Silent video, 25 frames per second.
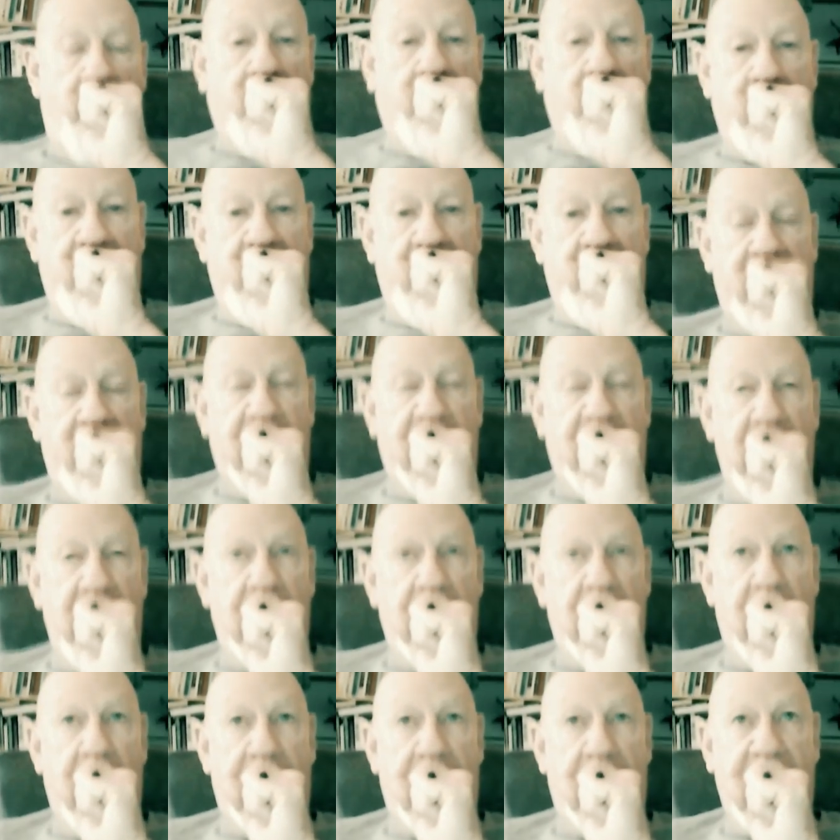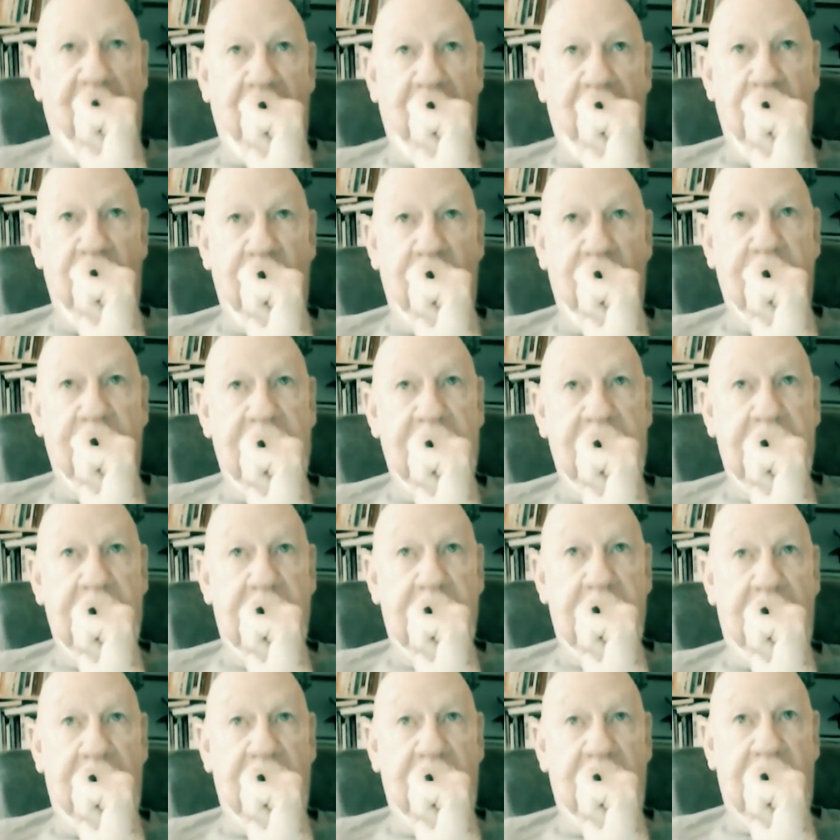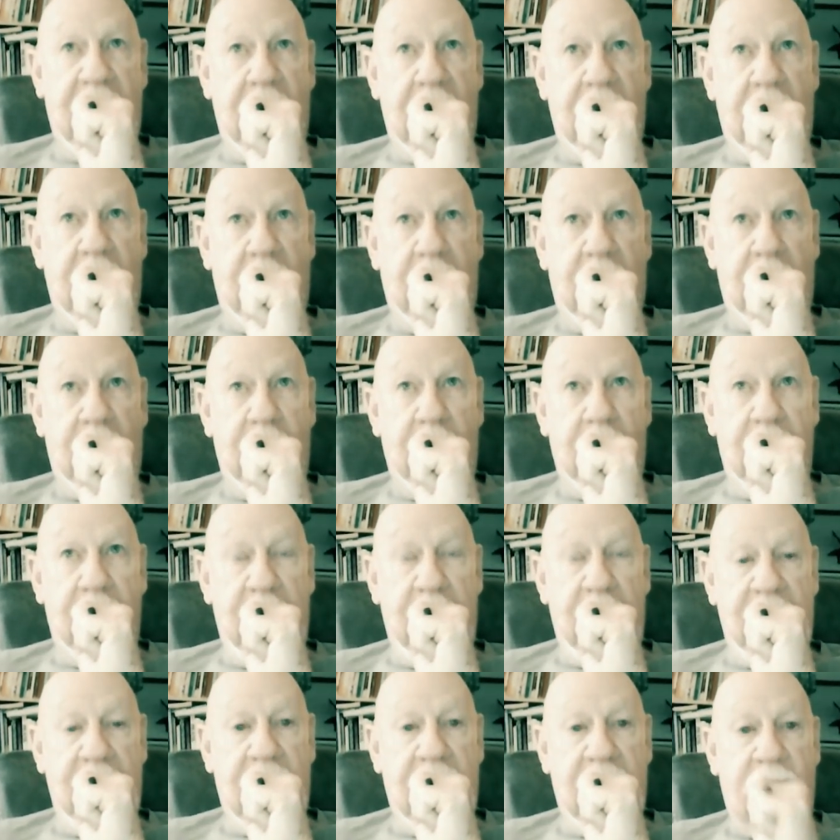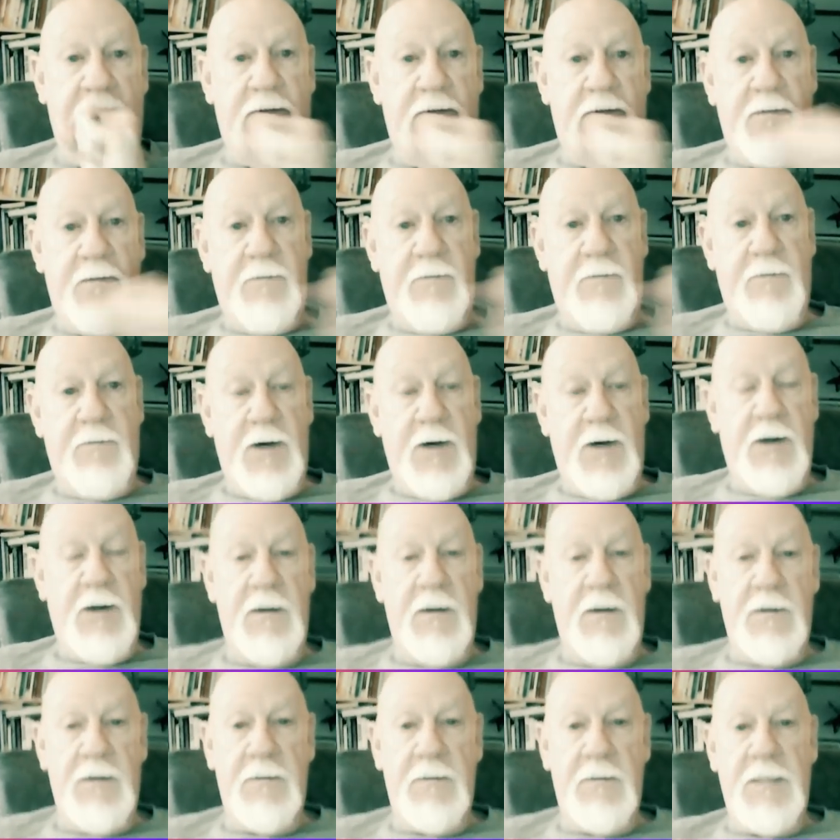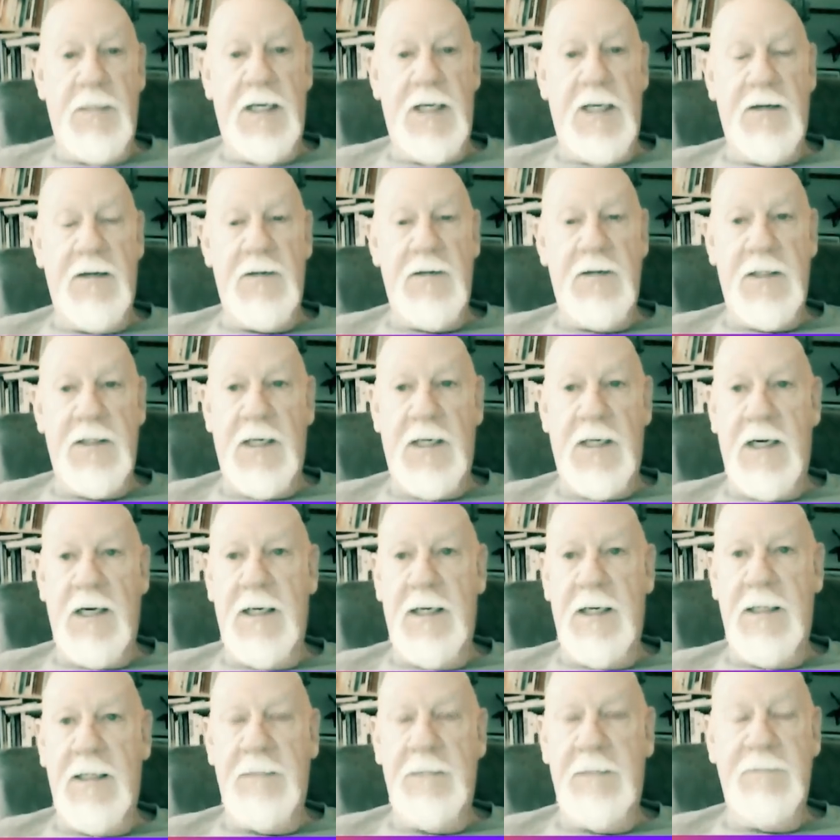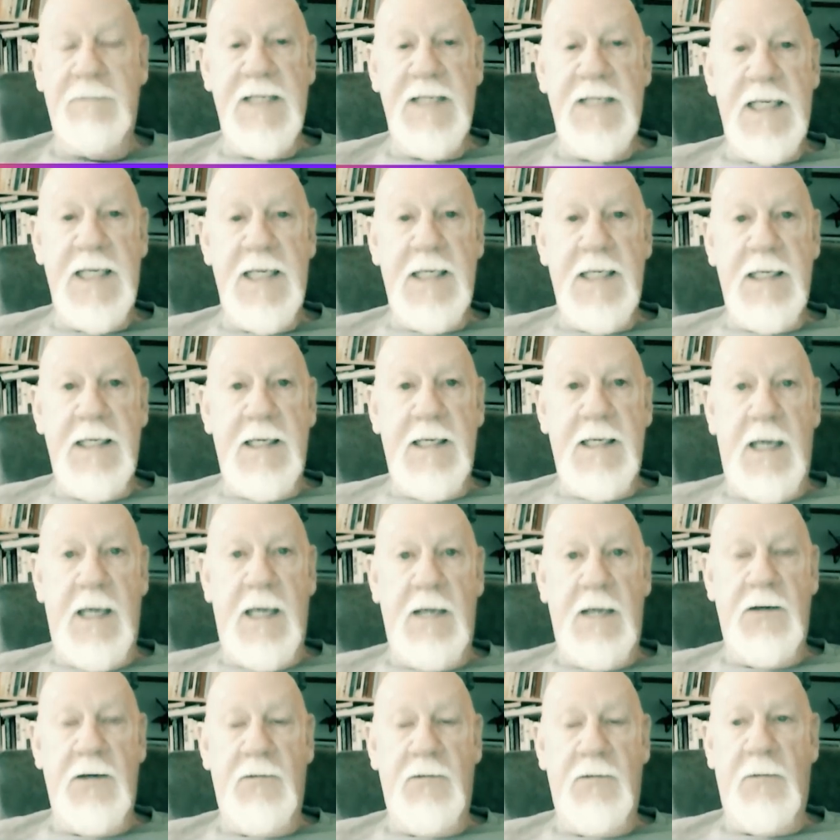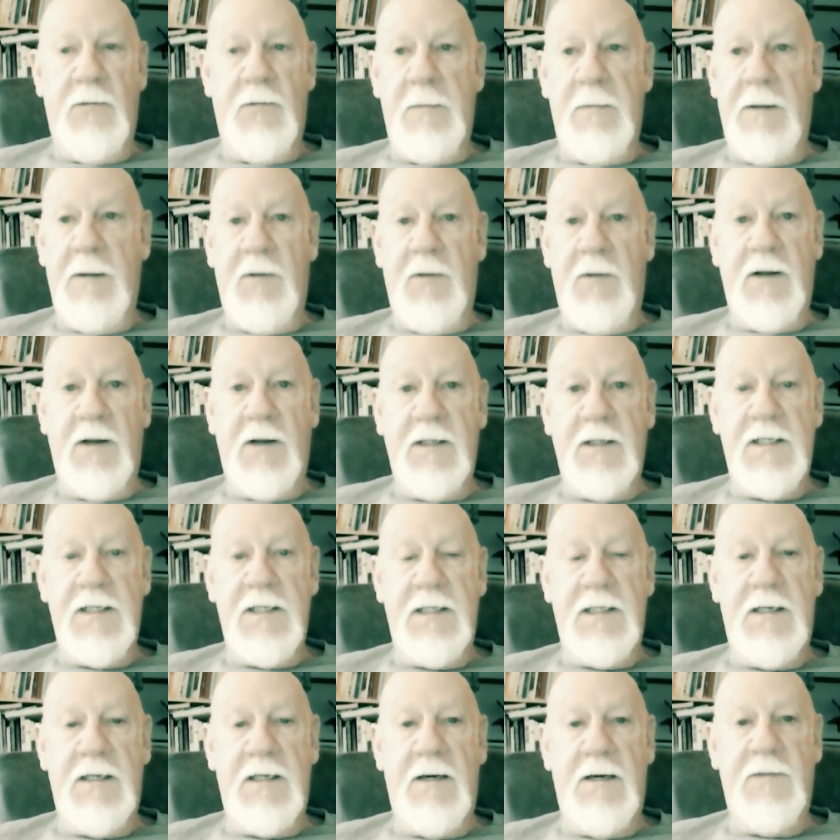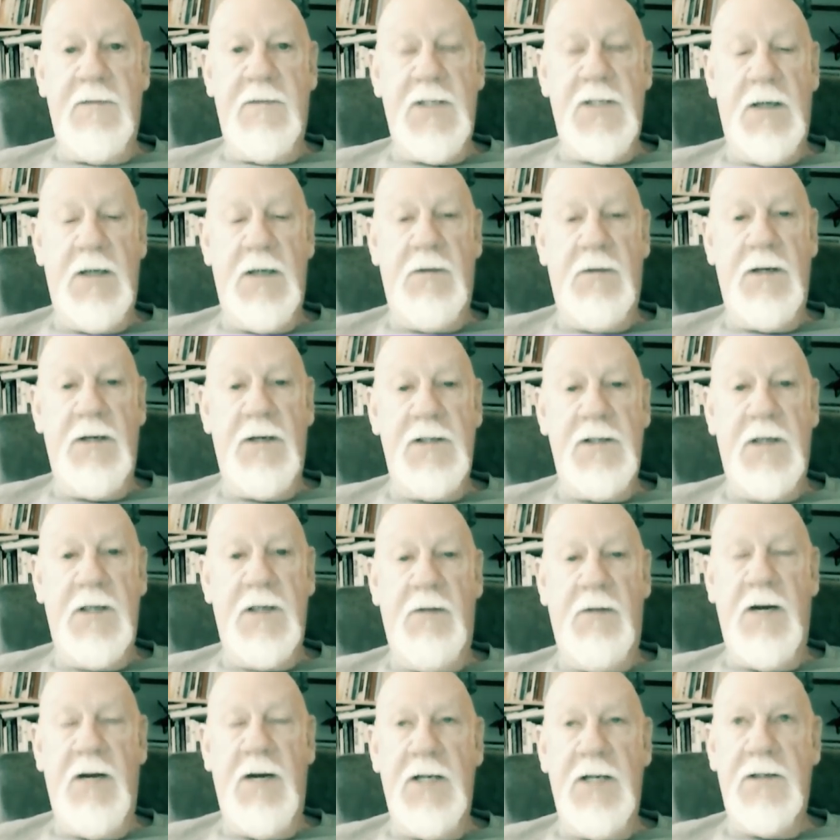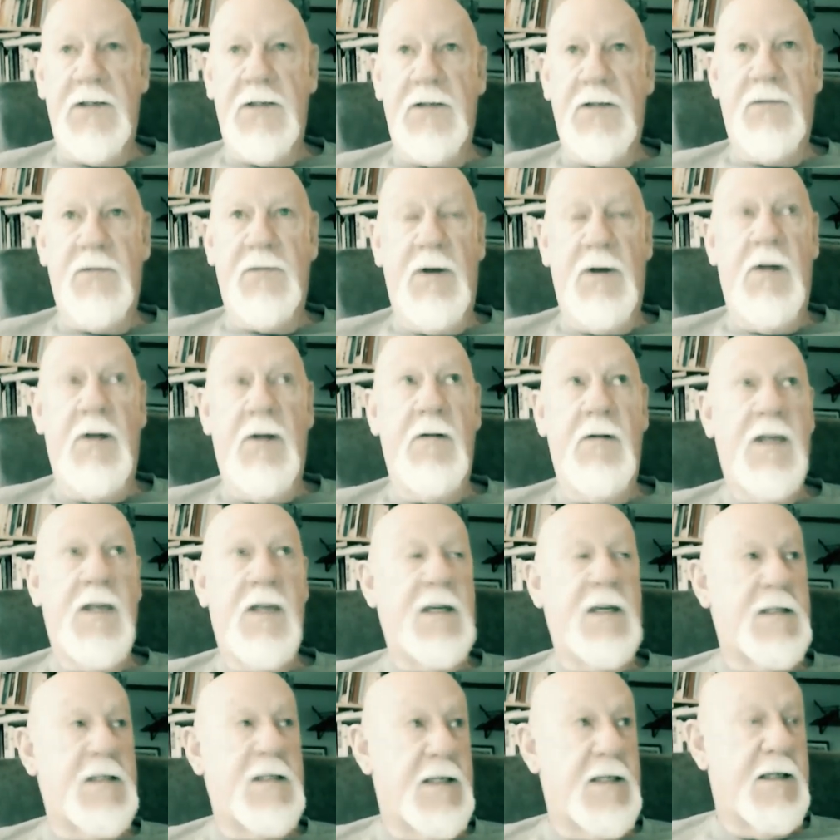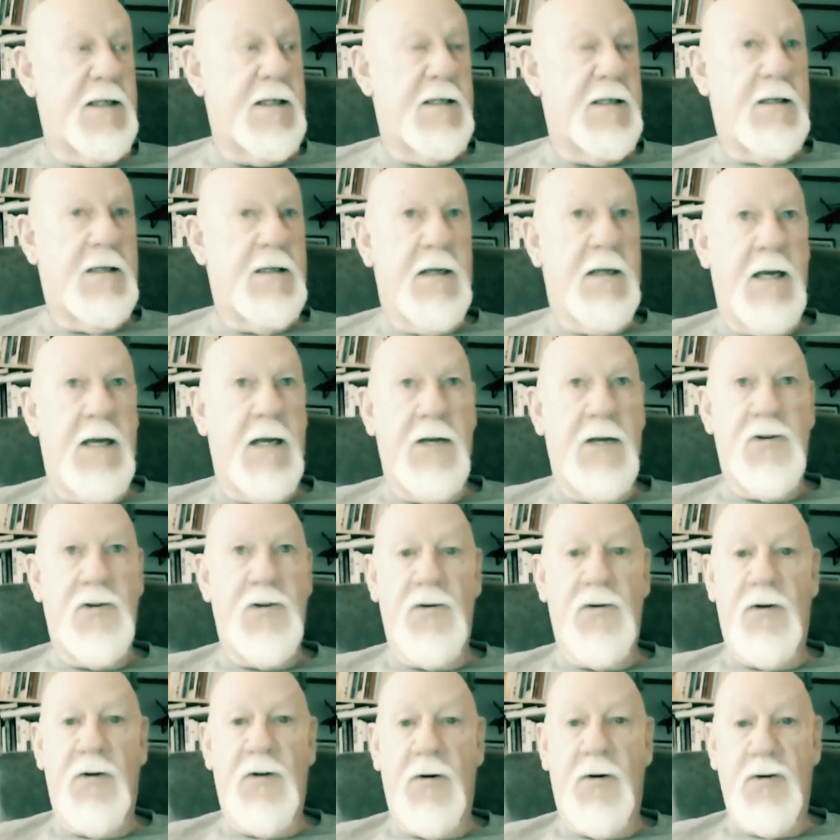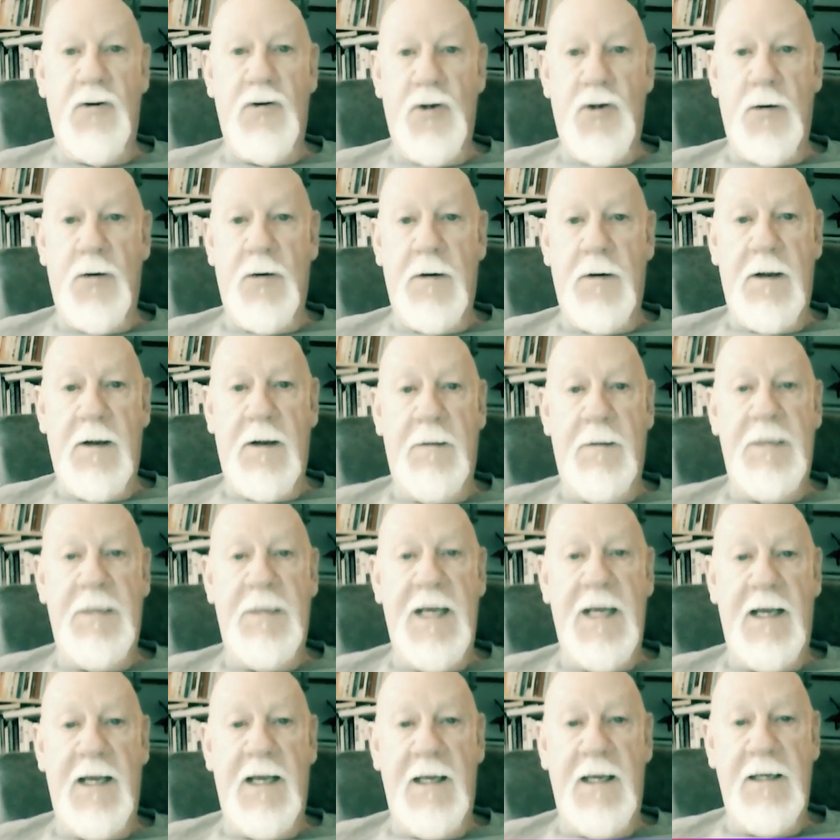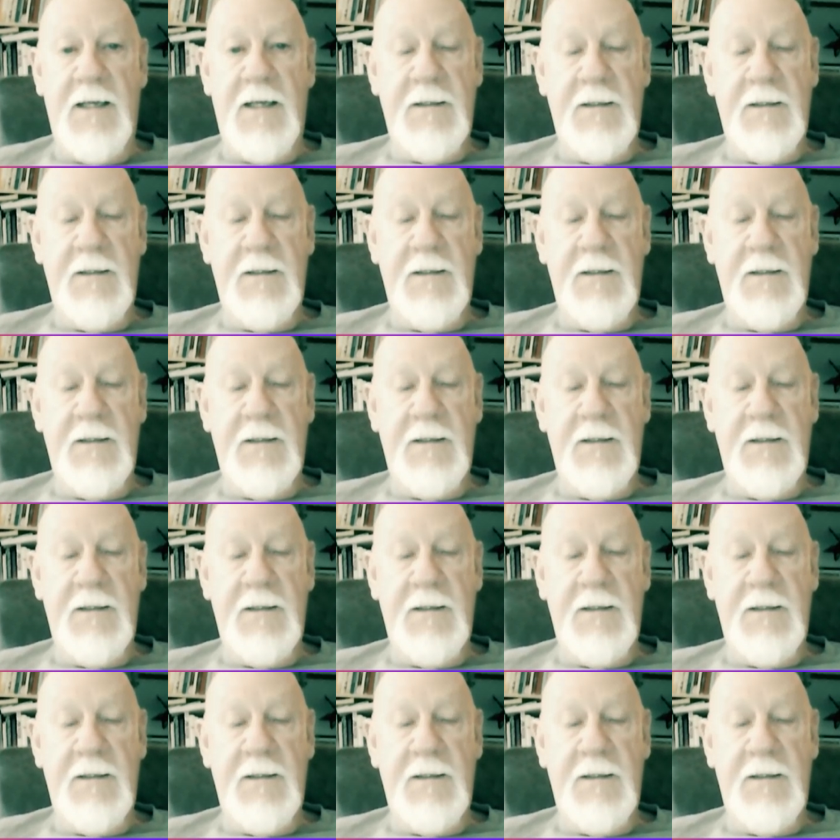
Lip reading: and if you hear repetition, that's that's very good because it'll aid you in remembering this stuff. So, considerations. What are these? Nature, nurture, a biggie.